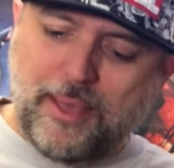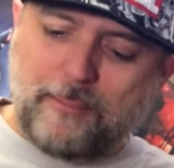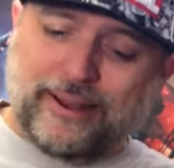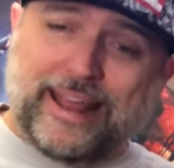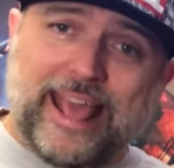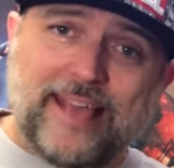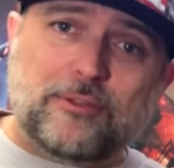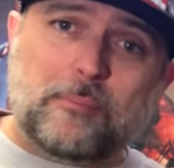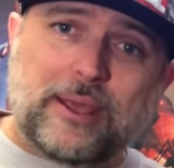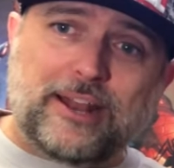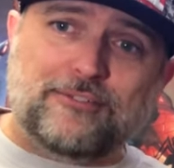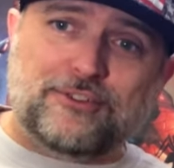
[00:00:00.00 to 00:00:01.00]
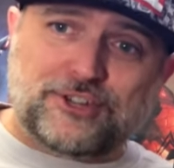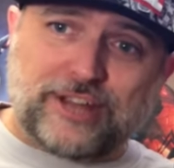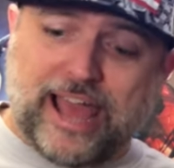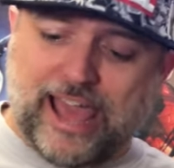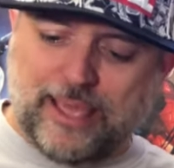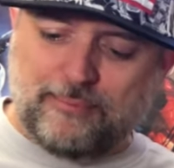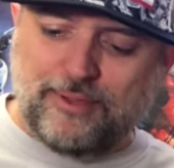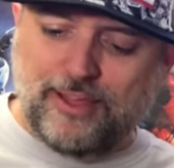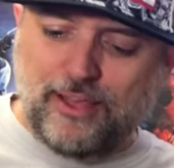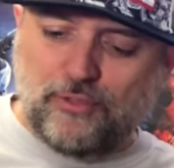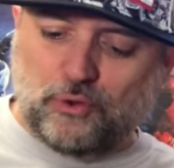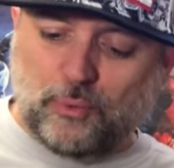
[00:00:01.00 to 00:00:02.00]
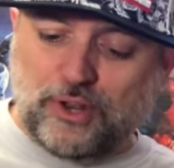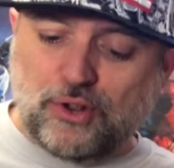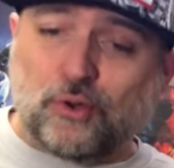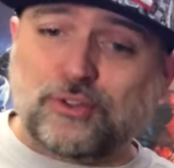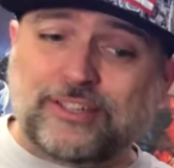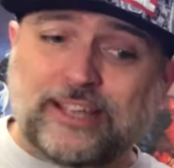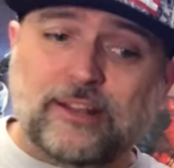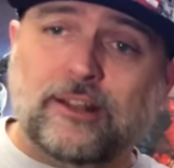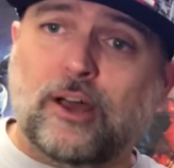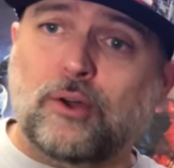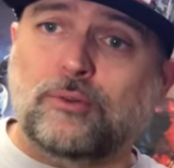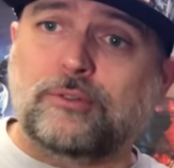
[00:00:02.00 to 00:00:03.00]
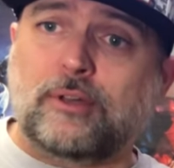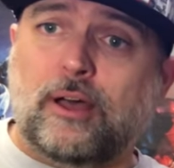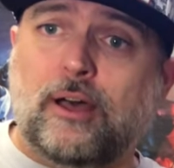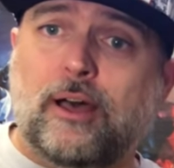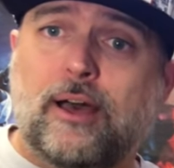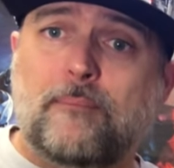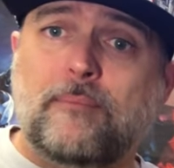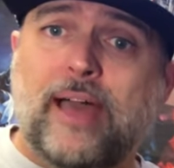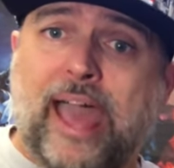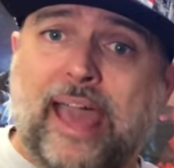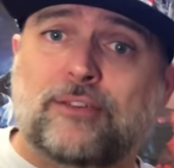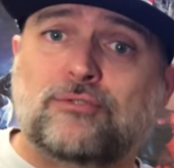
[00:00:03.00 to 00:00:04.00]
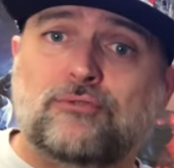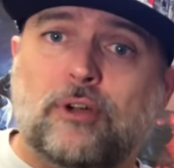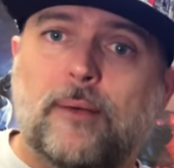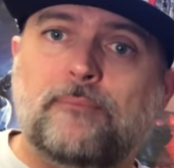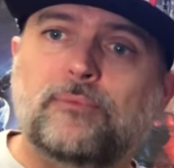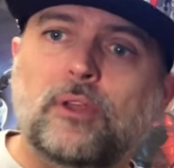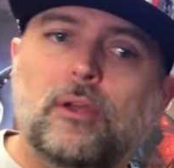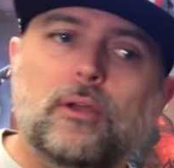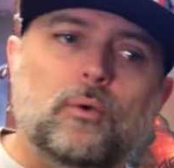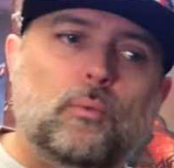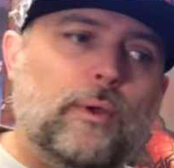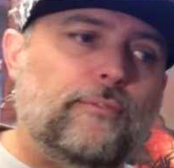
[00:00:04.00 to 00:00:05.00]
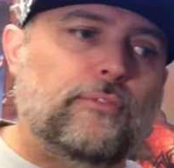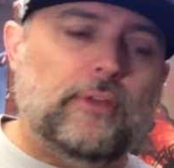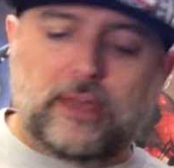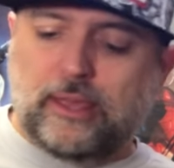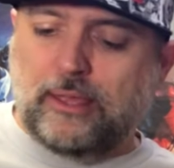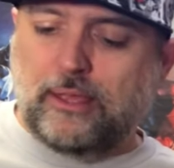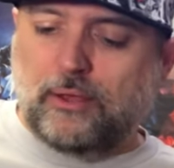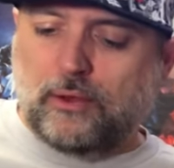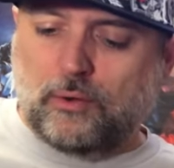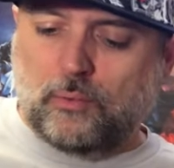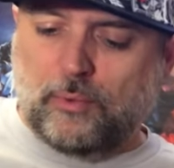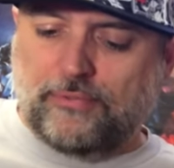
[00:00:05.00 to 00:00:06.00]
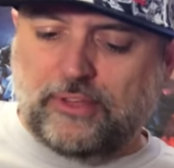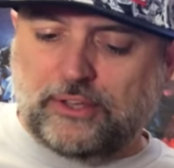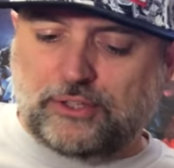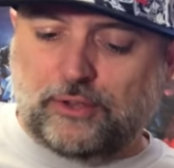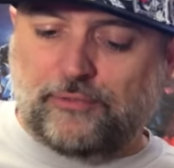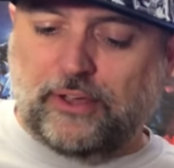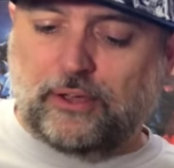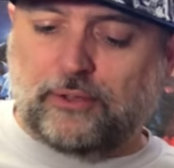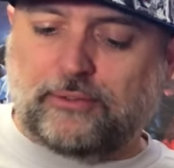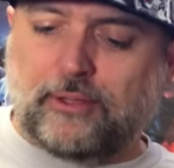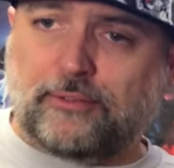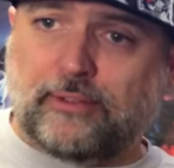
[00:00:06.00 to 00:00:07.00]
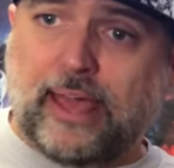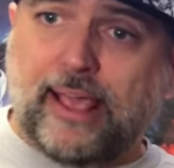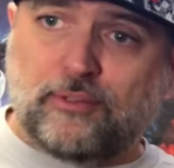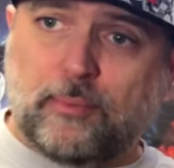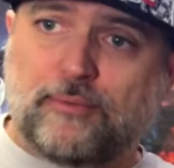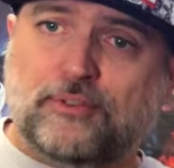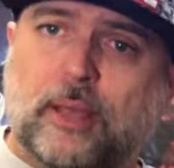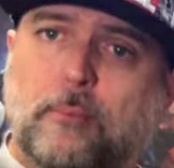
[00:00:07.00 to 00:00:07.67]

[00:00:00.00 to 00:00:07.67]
But it is a bit of a shame that we're not seeing those extra with these two figures. So that is a bit of a shame.